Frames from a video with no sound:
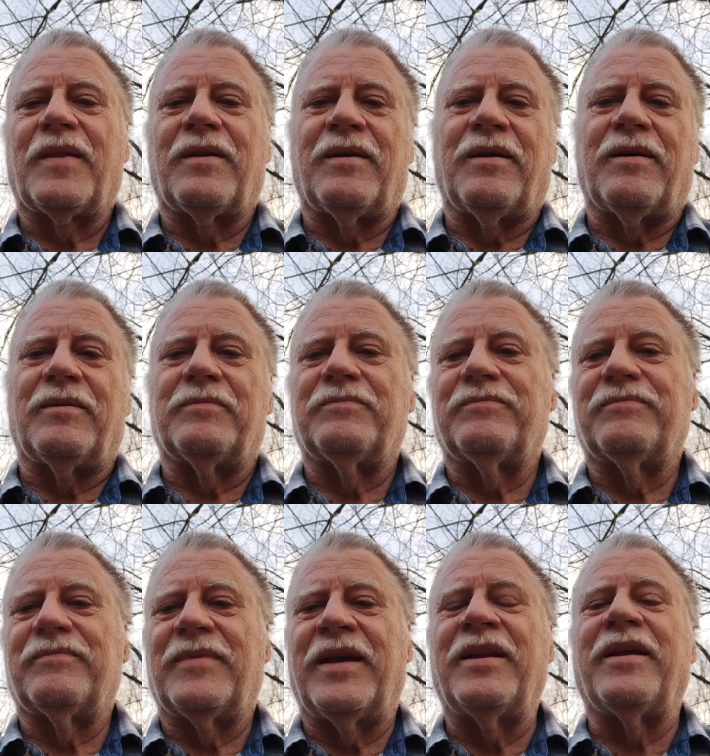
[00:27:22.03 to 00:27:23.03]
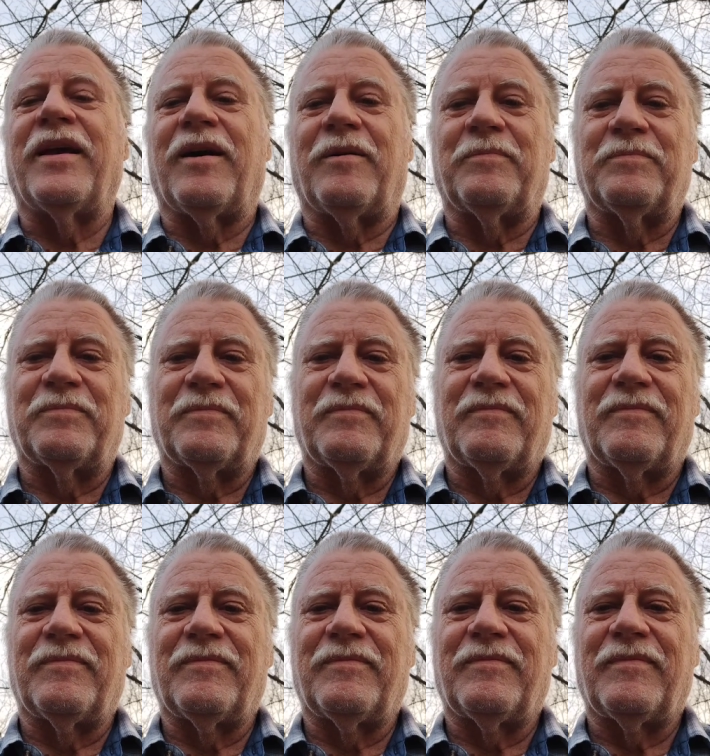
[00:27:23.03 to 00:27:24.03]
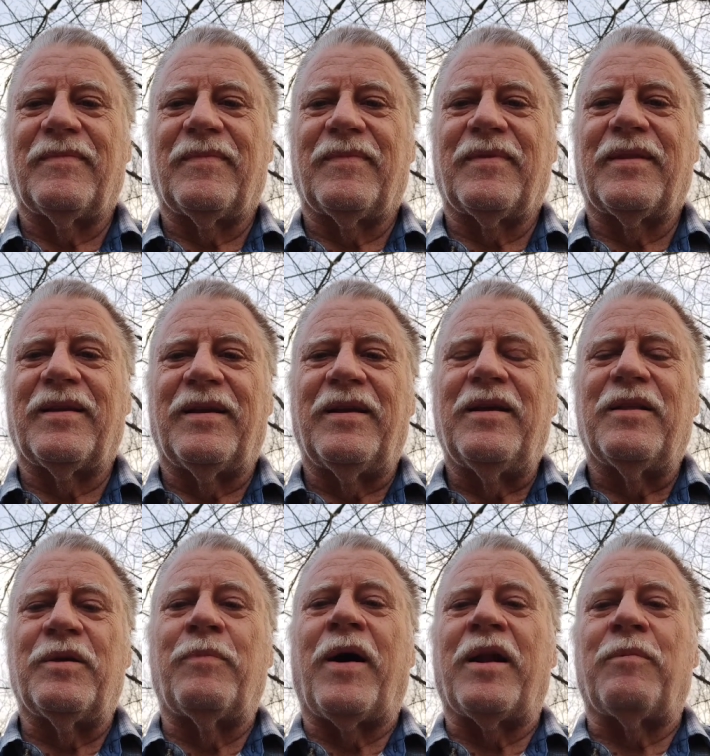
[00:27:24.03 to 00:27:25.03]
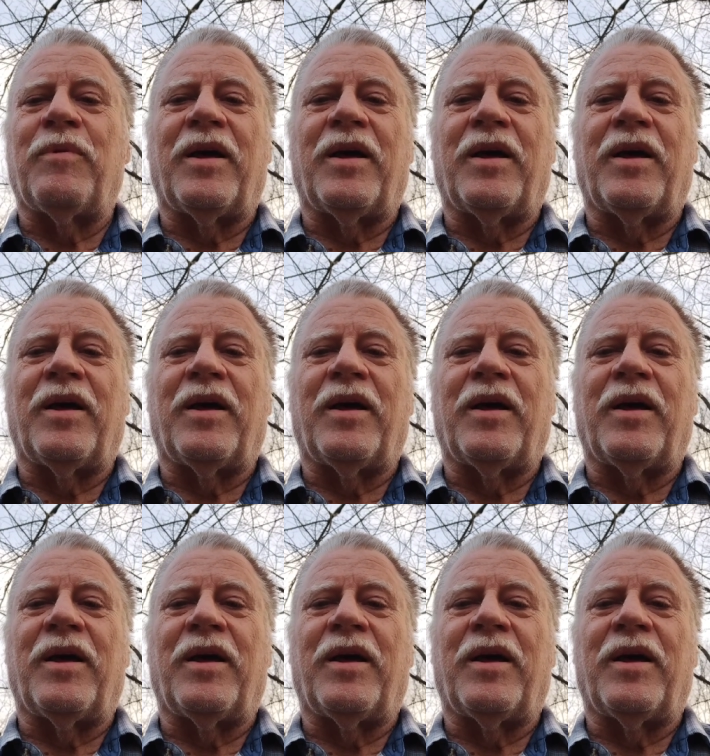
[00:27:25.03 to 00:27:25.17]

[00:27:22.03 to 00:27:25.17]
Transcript: Yeah. anyhow, the bottom